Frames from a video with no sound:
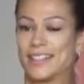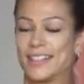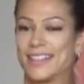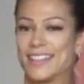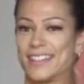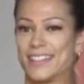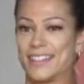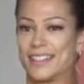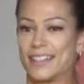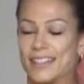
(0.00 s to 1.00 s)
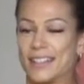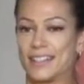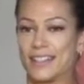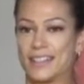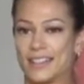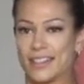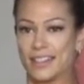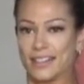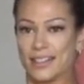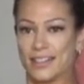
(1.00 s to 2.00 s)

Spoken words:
No one is speaking in this clip.